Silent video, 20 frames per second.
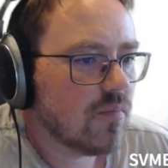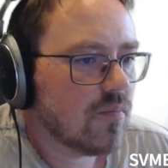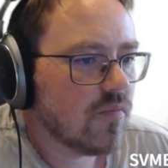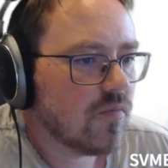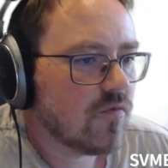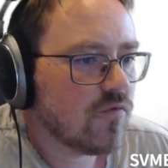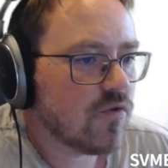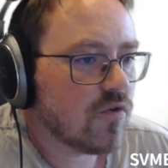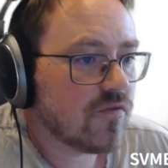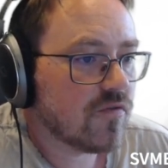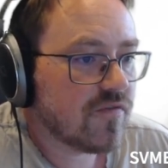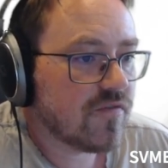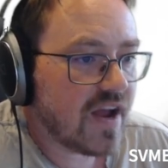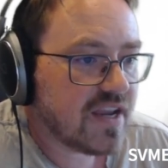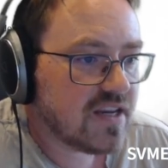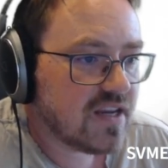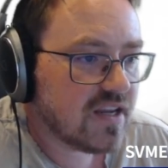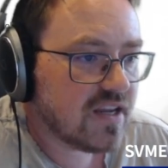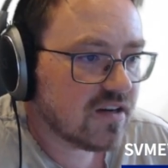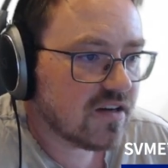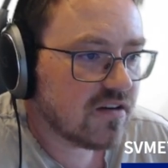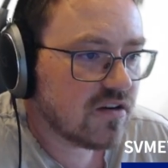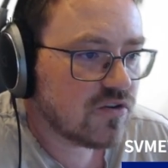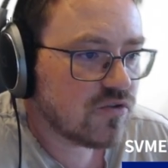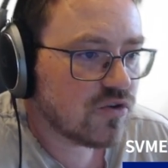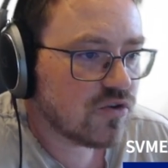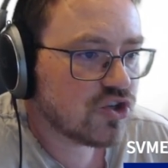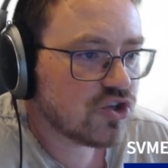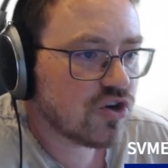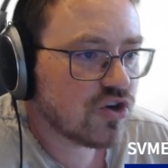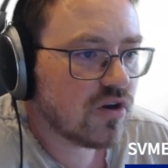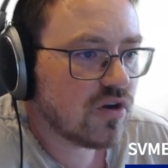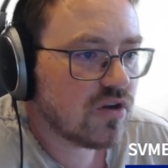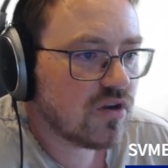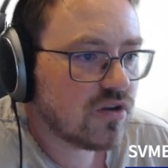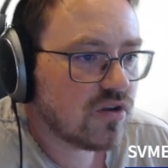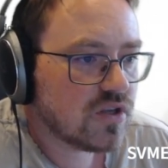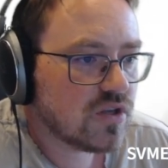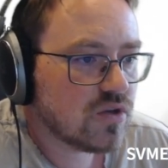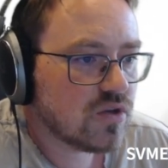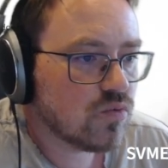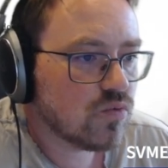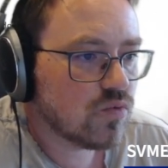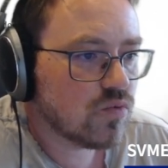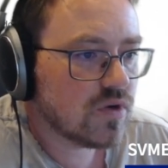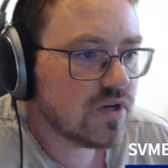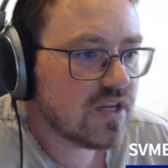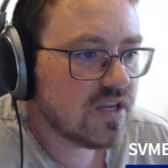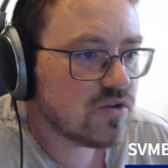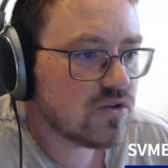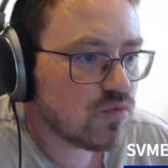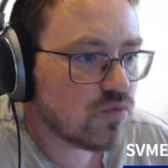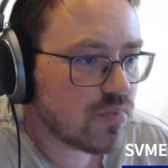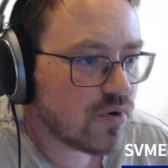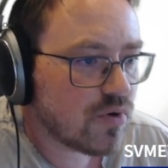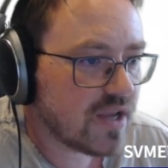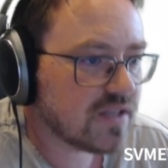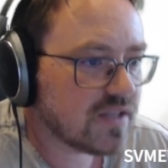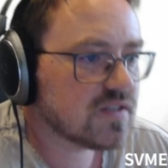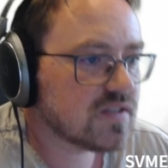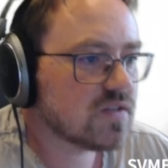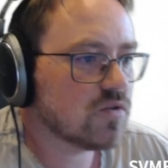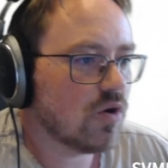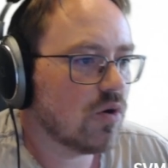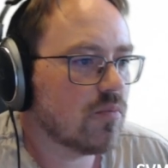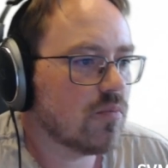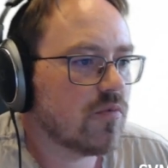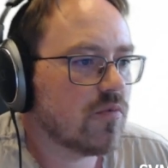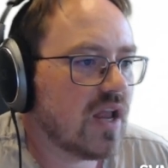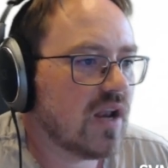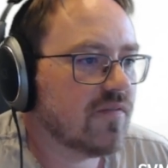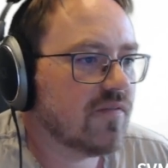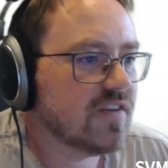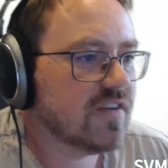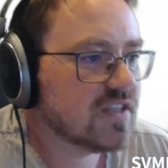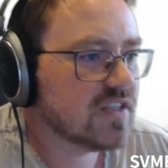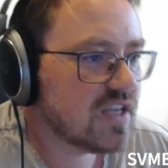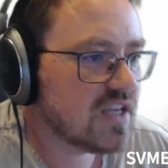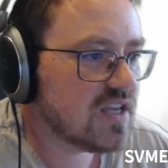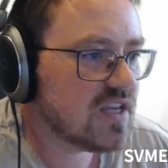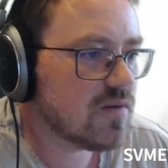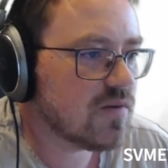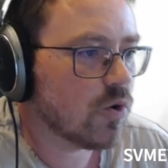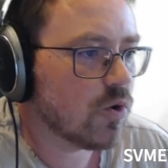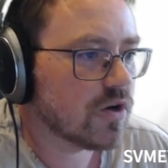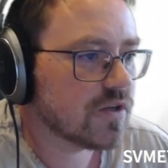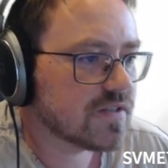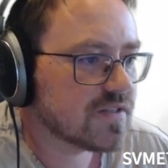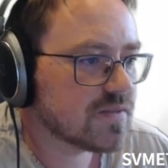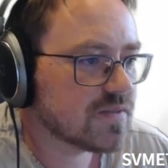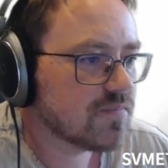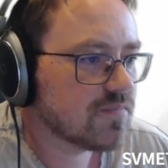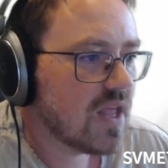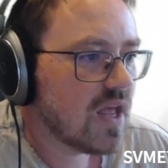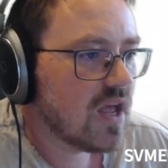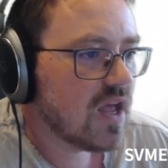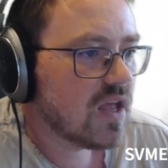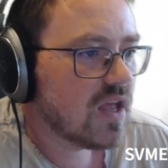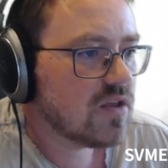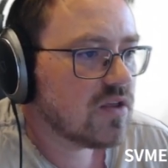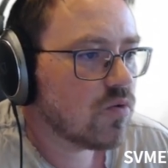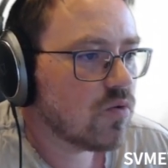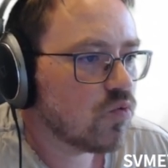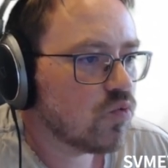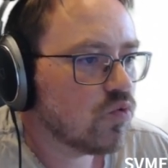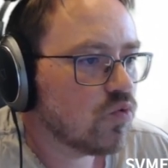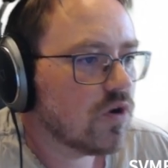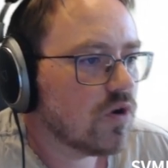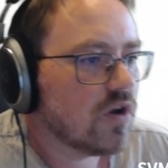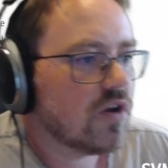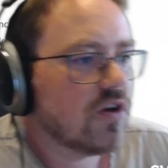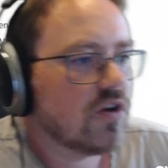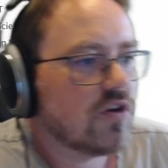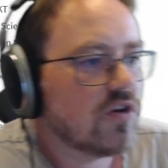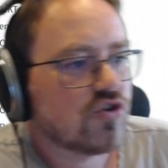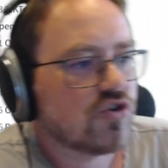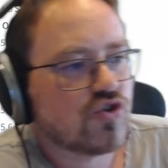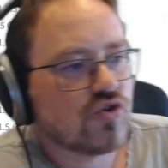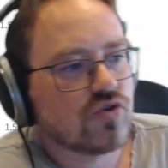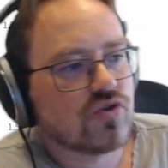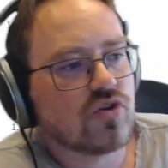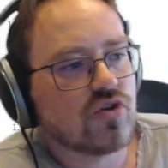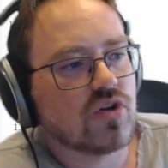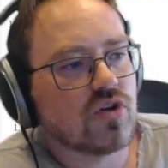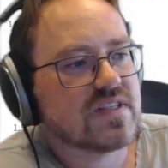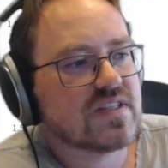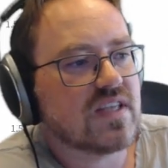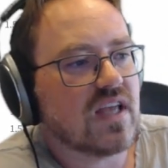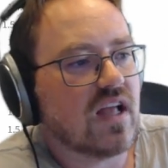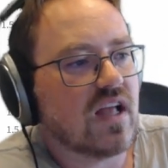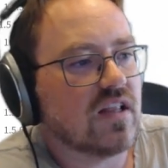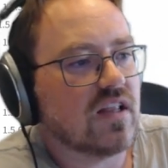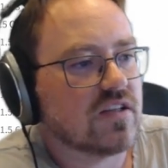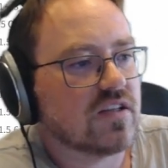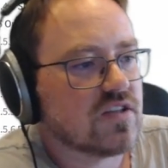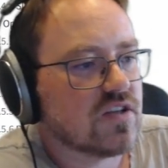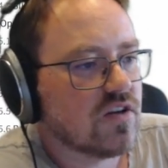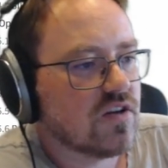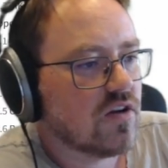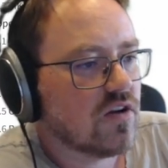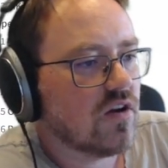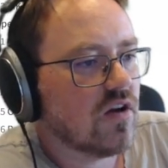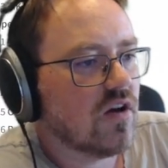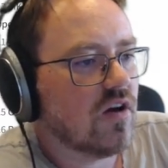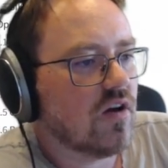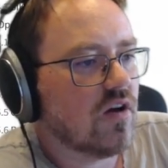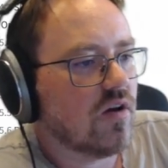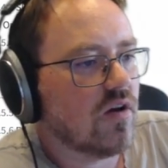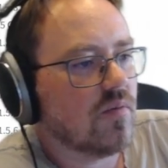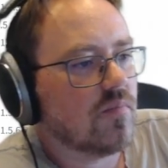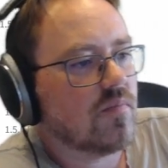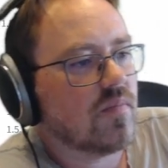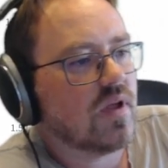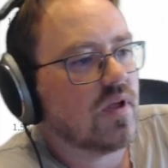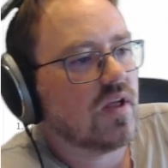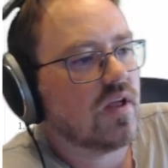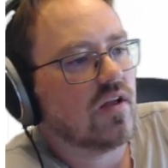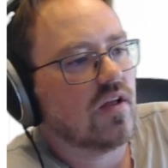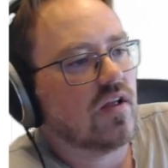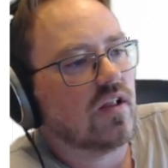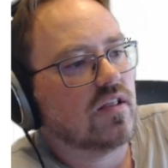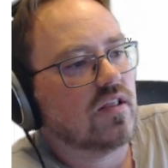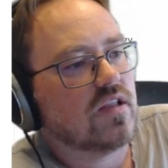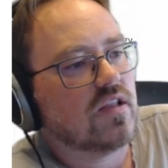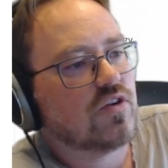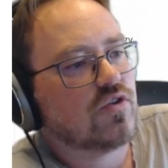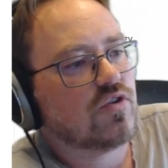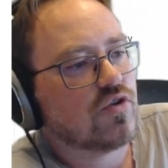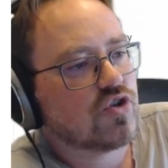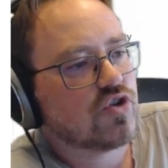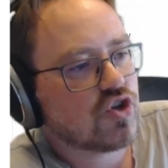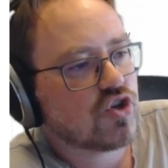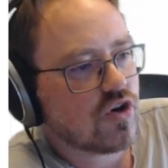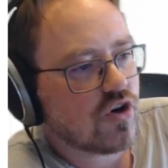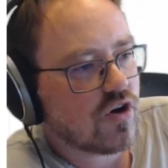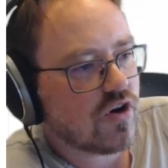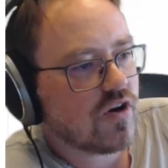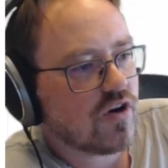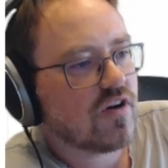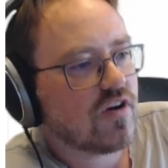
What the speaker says: For finding literature, you need to brainstorm relevant keywords. You should consult literature,